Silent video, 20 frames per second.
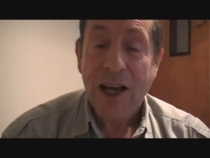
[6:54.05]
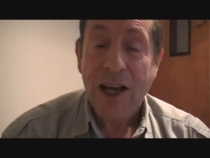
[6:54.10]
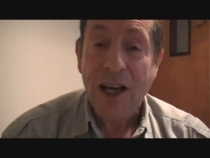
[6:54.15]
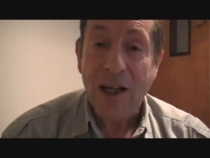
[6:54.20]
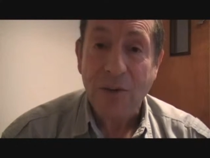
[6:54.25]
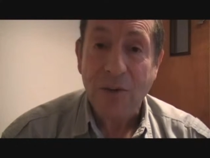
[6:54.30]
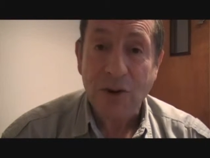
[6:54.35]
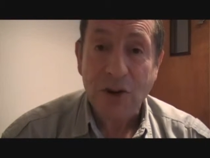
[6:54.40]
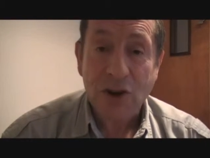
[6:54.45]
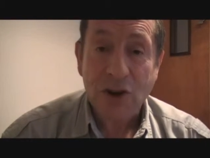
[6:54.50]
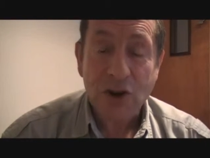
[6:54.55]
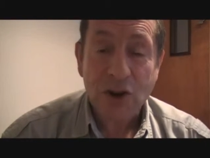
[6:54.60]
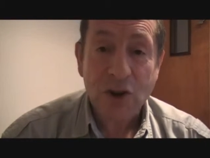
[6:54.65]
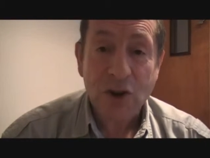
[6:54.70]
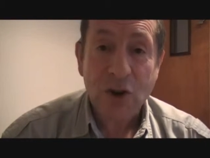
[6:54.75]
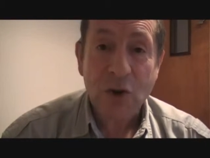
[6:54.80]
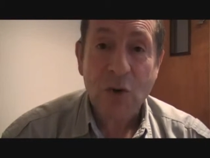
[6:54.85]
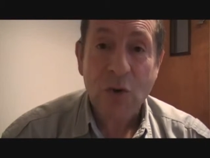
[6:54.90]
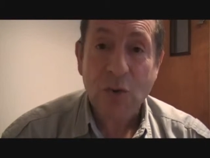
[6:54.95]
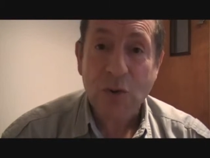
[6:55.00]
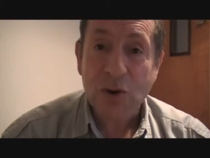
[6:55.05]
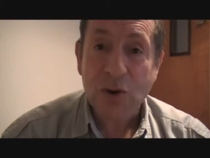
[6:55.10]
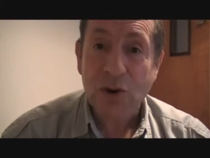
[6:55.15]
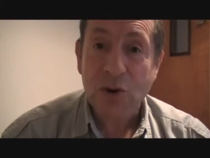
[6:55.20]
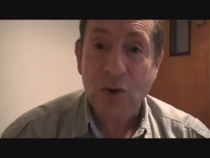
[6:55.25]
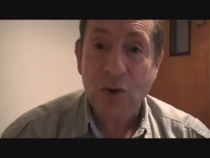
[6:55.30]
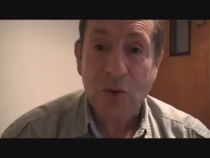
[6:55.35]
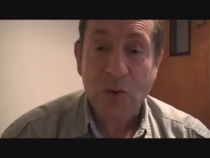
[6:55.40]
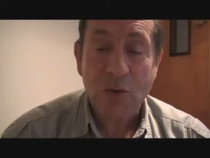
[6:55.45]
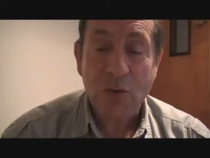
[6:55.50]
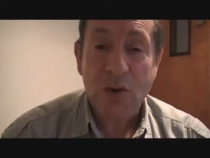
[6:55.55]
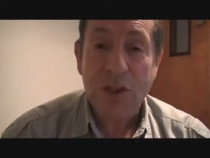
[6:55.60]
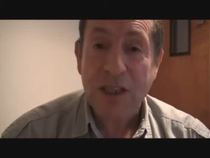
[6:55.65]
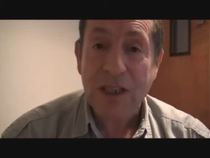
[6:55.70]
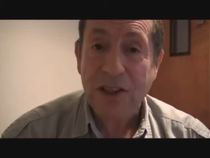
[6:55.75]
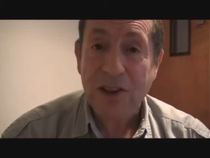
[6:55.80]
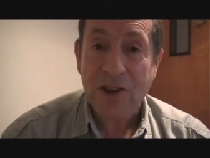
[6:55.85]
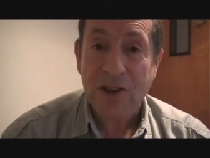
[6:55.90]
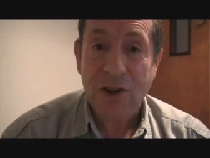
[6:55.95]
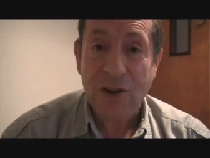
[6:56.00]
And it was so
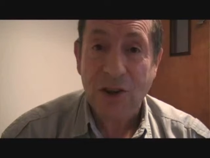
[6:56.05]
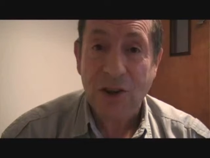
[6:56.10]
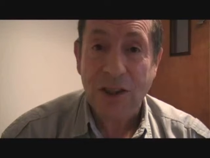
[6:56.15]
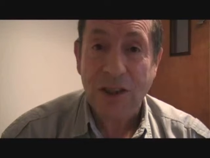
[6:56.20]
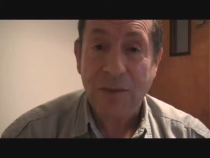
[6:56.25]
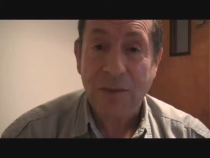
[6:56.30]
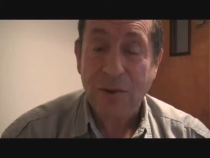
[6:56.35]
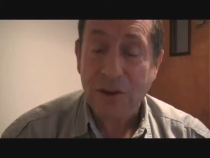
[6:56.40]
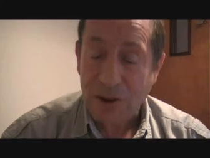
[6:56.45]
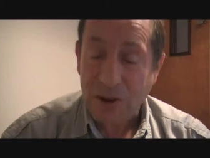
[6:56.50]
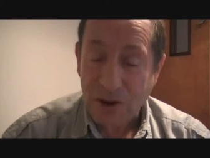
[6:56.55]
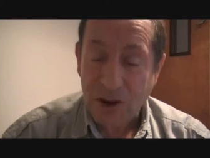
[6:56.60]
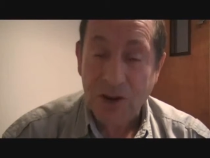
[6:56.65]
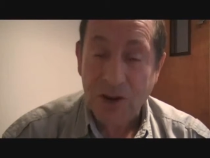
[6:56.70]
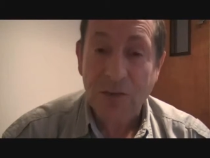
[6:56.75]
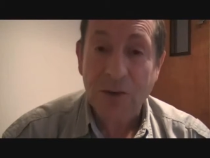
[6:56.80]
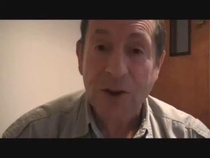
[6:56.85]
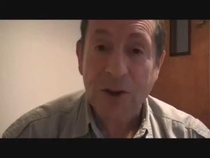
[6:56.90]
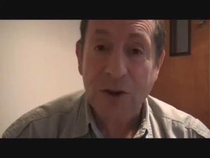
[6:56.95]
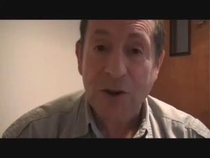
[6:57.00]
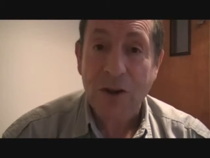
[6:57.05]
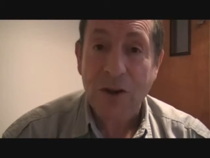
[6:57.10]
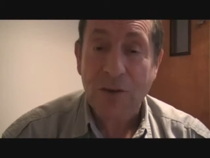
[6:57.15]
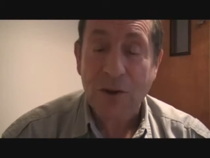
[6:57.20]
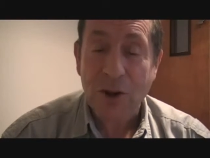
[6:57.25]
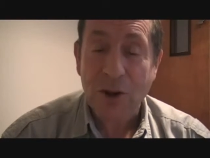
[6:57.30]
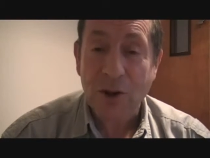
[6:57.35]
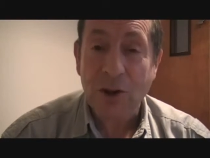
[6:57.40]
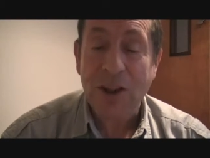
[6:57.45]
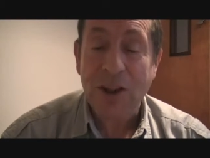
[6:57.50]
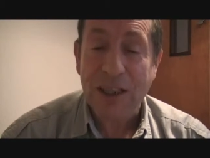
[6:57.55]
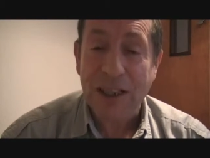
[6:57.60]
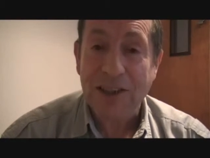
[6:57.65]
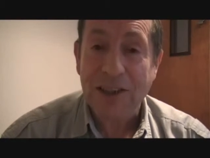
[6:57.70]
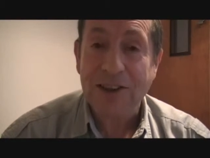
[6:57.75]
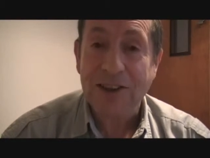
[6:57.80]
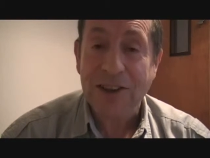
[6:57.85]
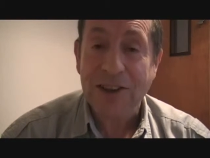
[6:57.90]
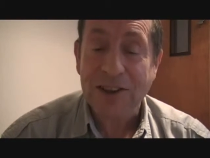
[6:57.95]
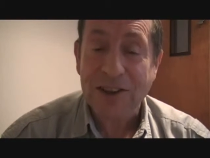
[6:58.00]
reassuring. But just you have a look and
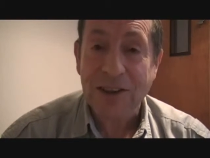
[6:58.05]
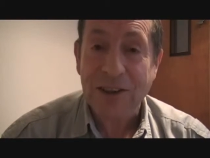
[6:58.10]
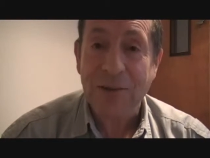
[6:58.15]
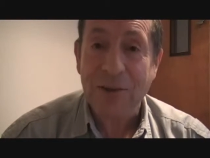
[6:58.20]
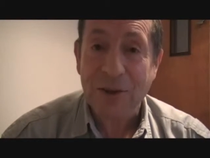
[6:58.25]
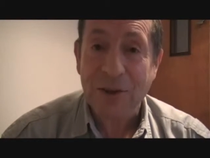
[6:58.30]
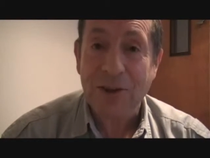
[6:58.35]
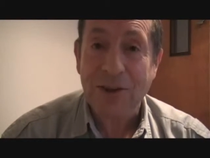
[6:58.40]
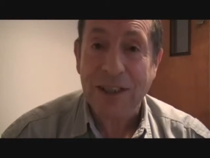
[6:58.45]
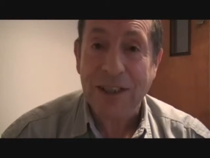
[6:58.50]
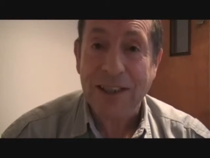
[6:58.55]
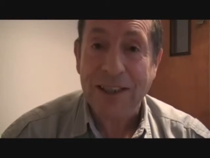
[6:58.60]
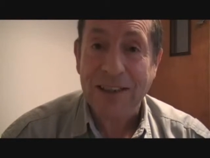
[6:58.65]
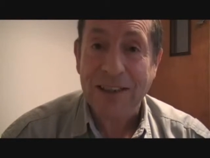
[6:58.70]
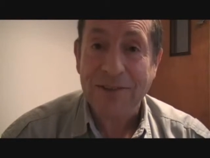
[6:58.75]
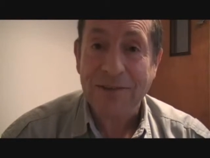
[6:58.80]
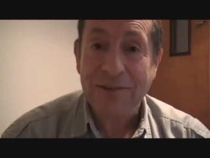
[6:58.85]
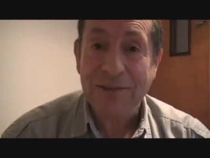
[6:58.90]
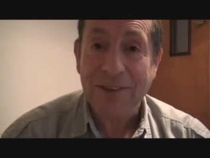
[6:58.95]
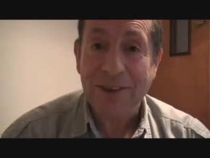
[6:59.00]
listen and see what you think.